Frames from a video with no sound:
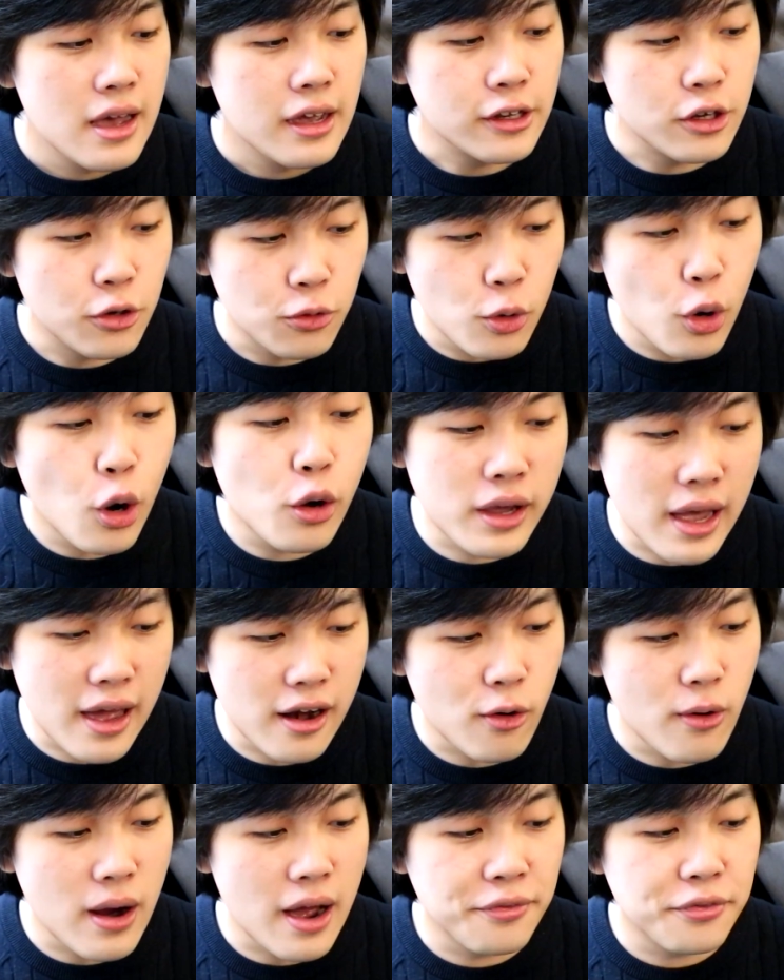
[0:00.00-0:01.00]
You will get
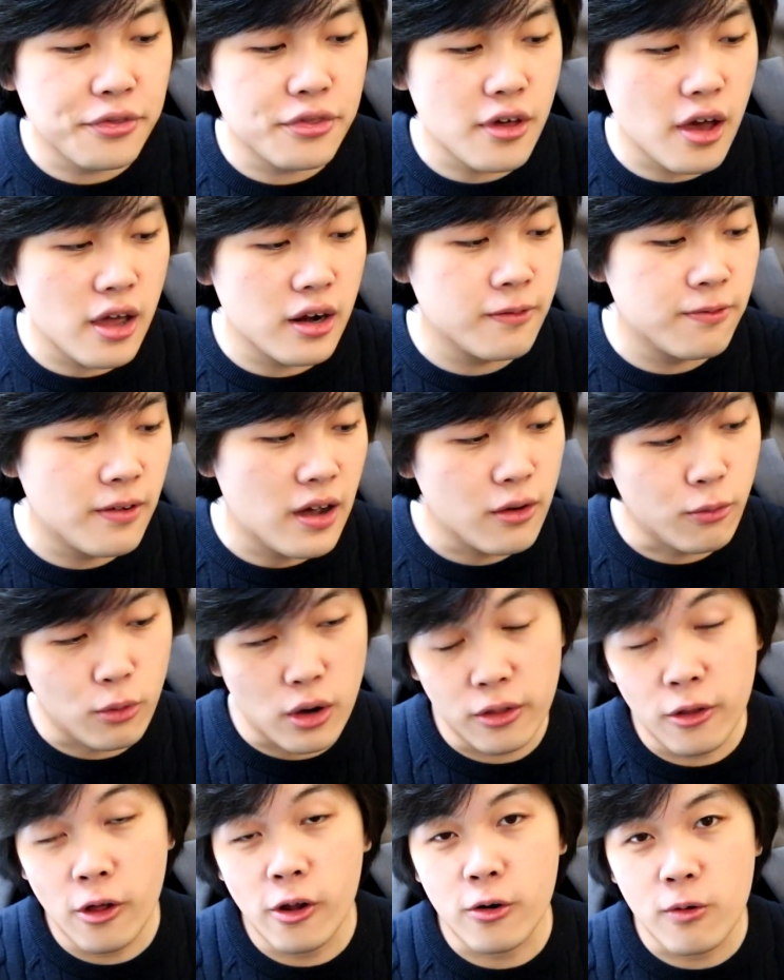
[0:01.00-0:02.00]
around 35,
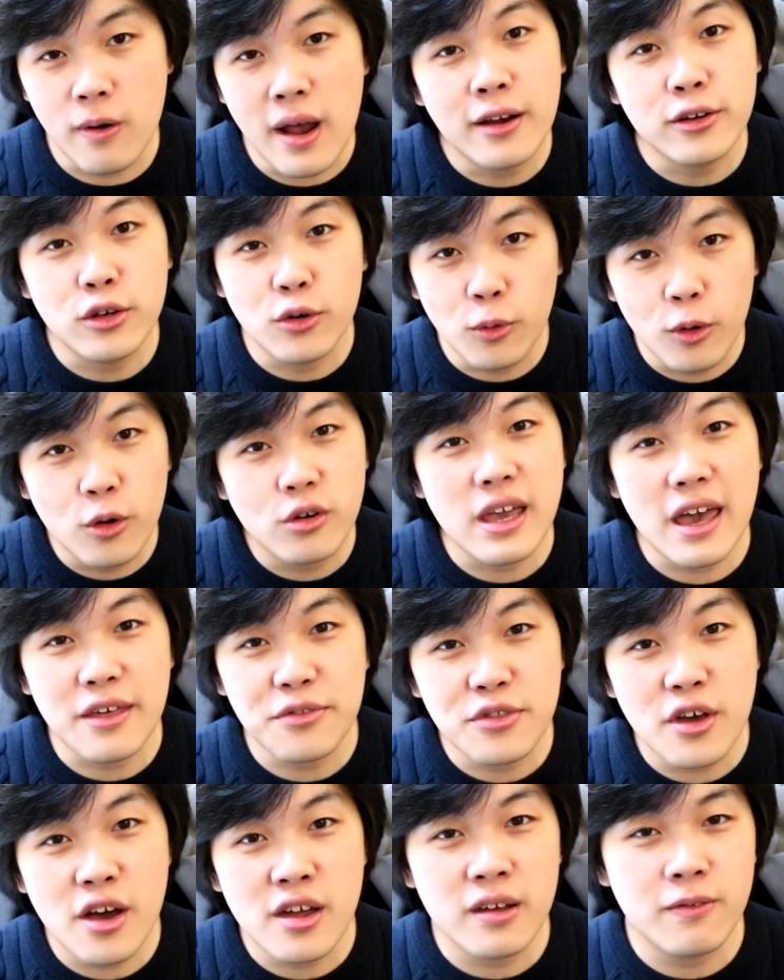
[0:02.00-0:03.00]
well not around, you will
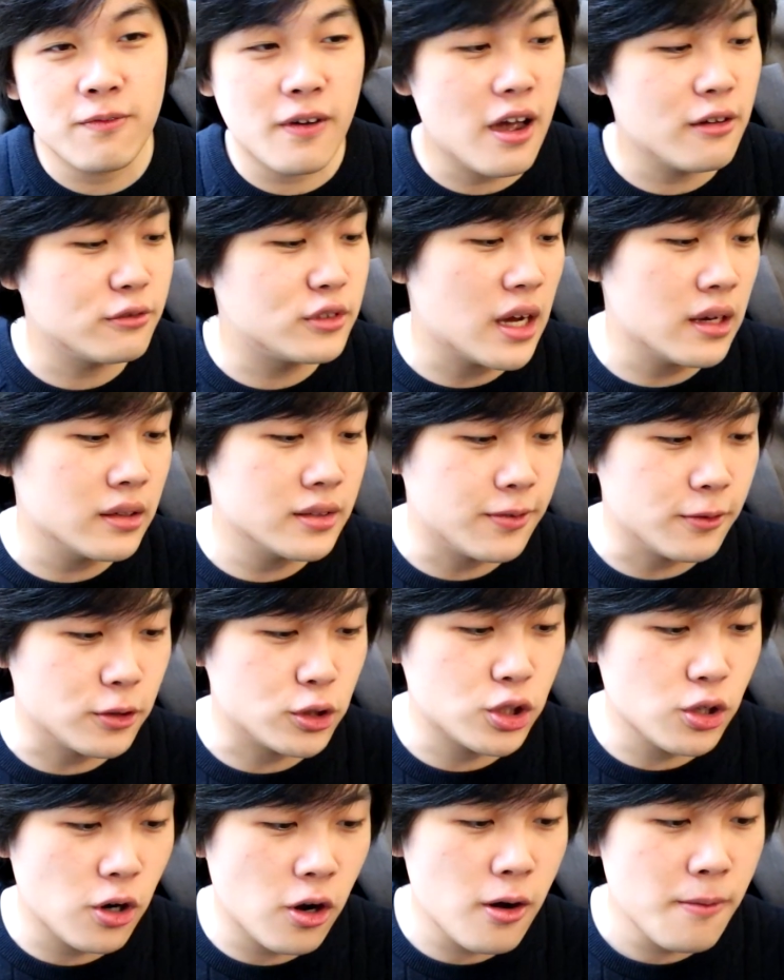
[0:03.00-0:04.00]
get 35 gems for
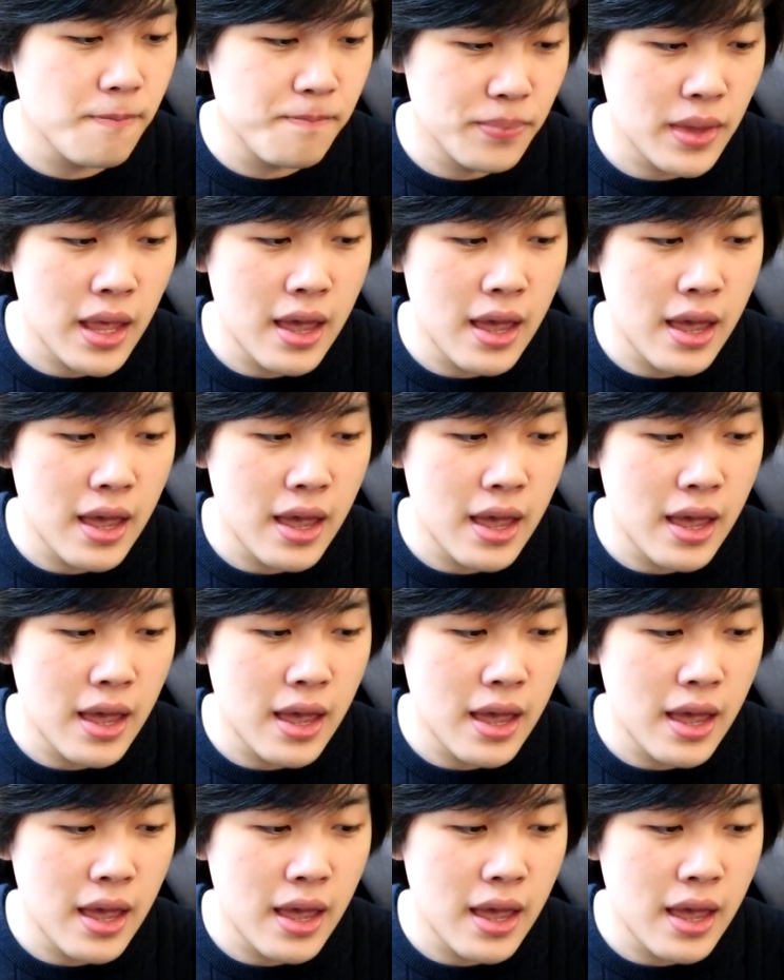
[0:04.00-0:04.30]
sure,